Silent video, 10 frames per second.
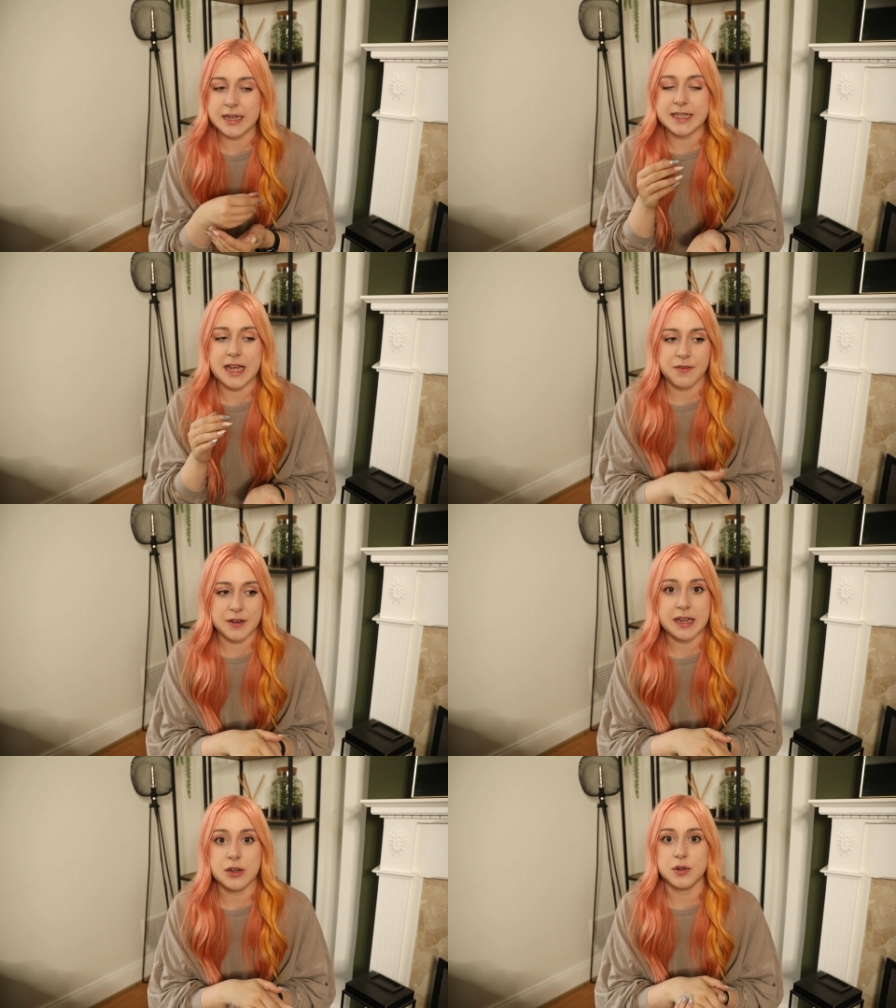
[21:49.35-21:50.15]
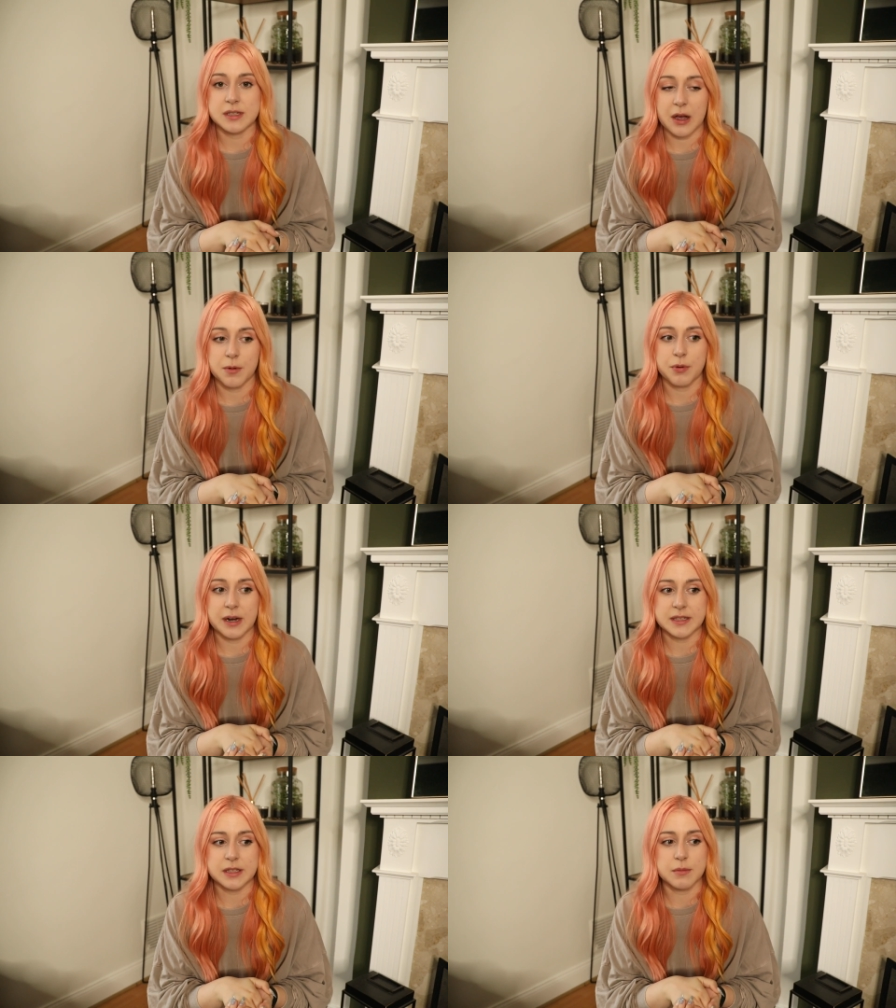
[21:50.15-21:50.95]
He definitely knows how to
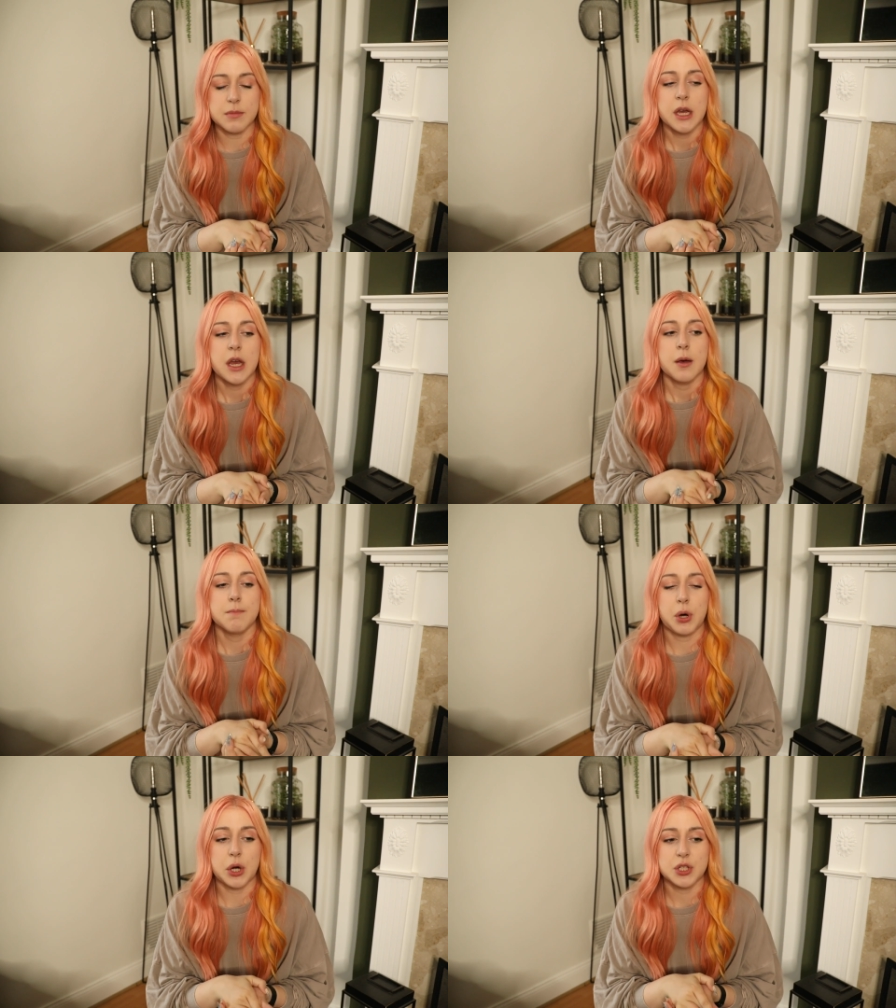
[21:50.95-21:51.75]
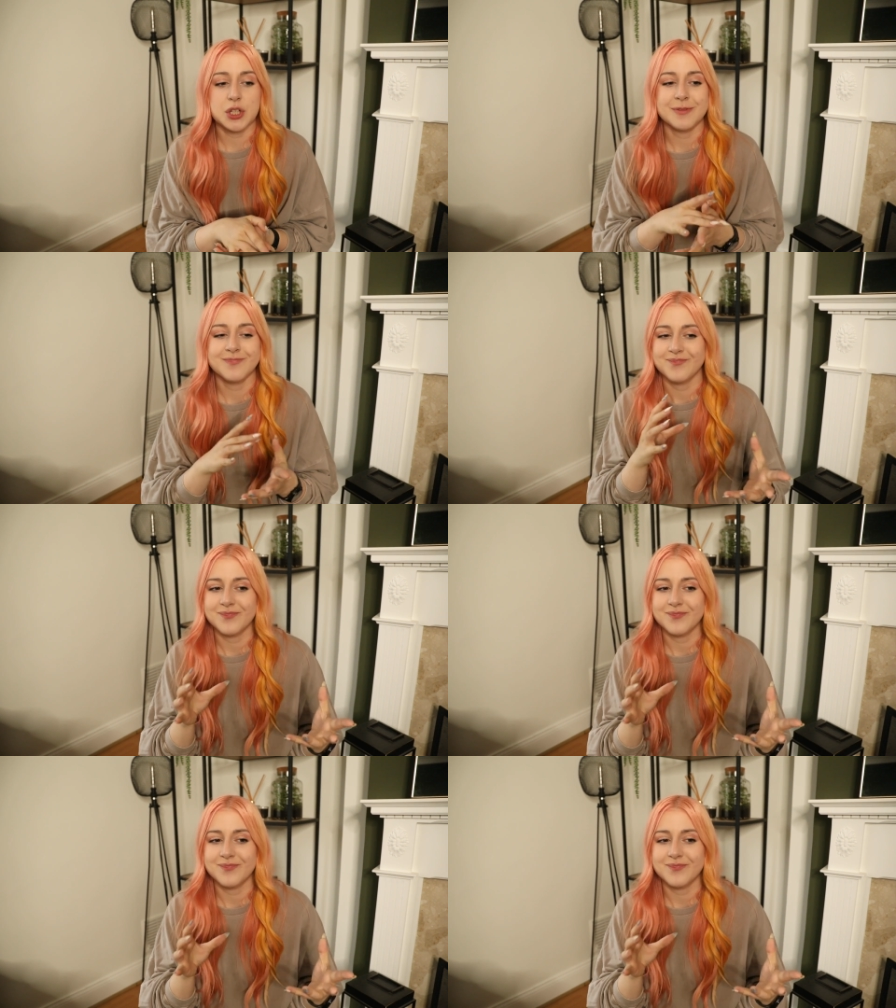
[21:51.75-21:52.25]
press them, but